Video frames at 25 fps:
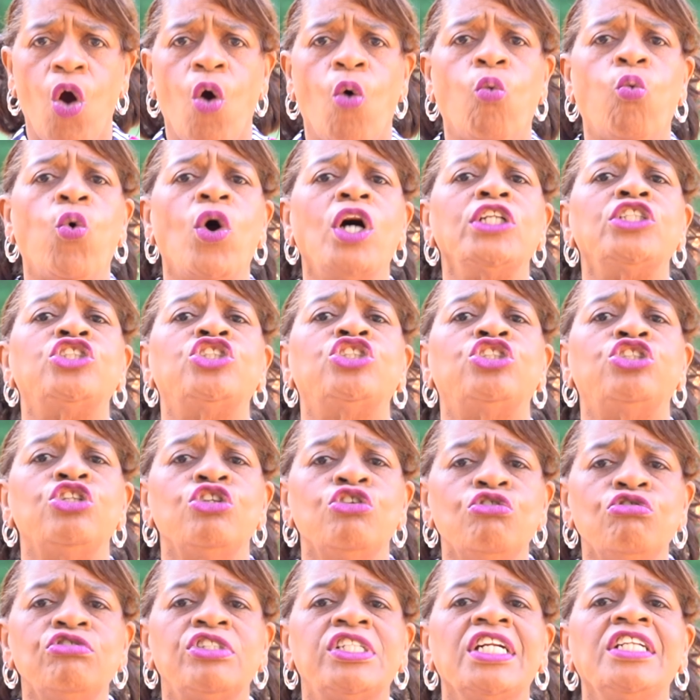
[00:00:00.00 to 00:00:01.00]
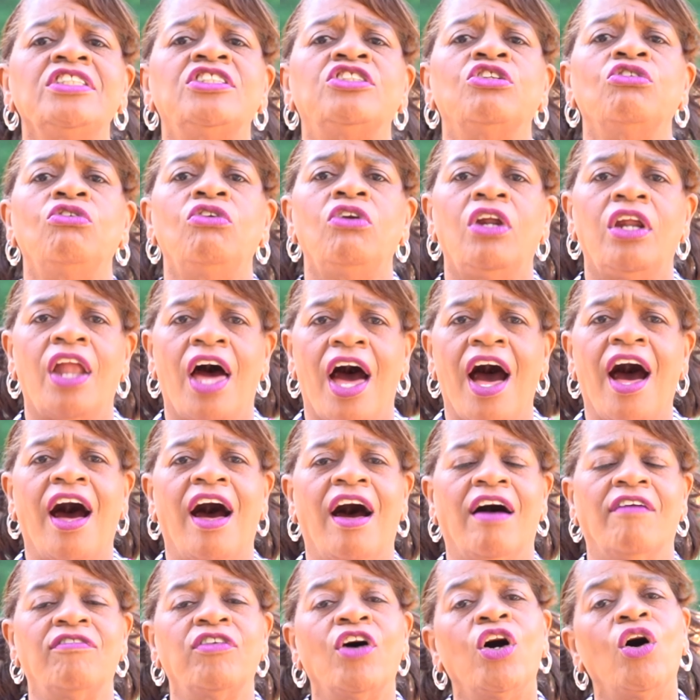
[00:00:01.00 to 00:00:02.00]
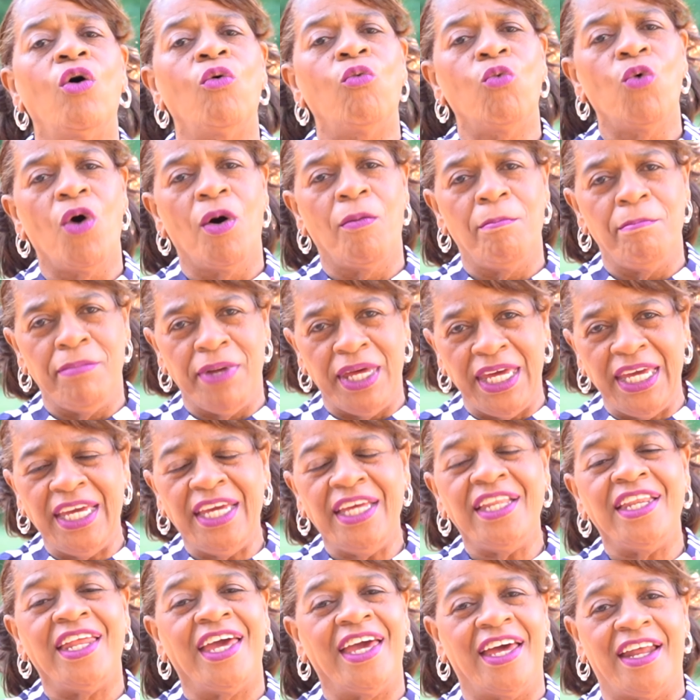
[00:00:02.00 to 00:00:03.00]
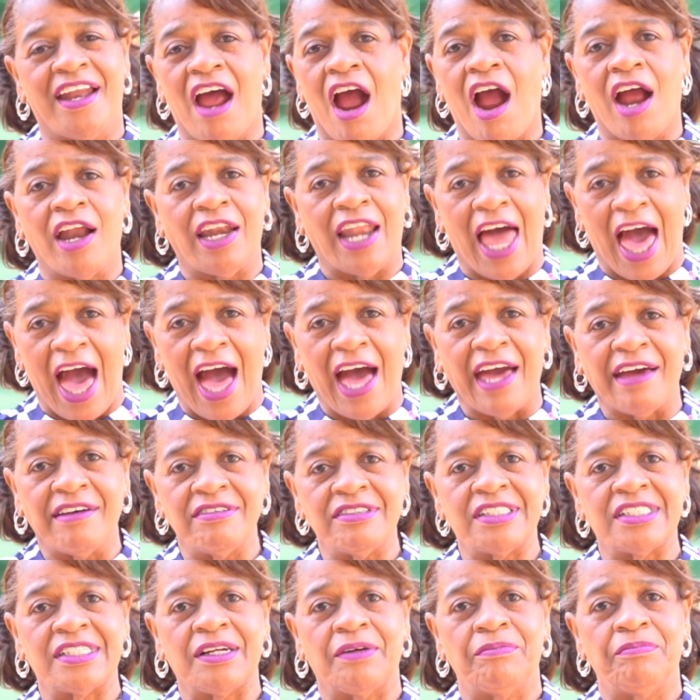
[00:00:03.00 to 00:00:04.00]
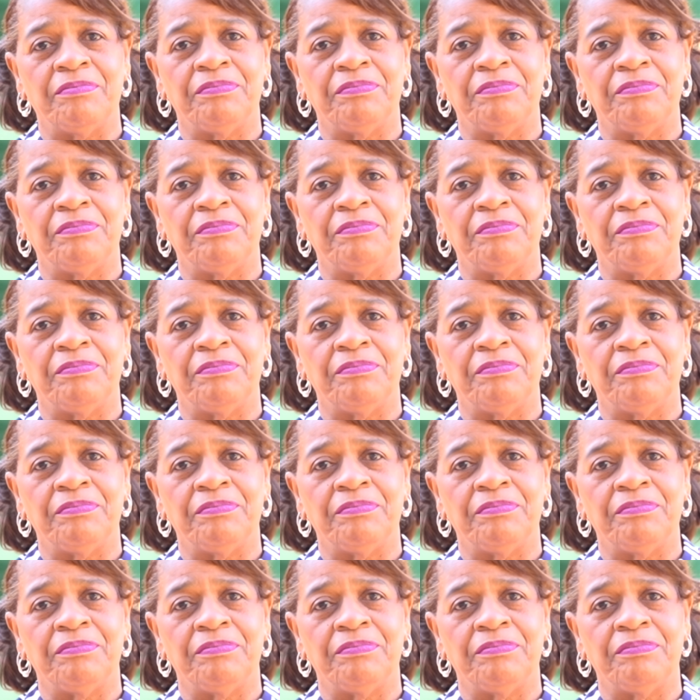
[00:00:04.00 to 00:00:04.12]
what choosing to love will mean in our lives.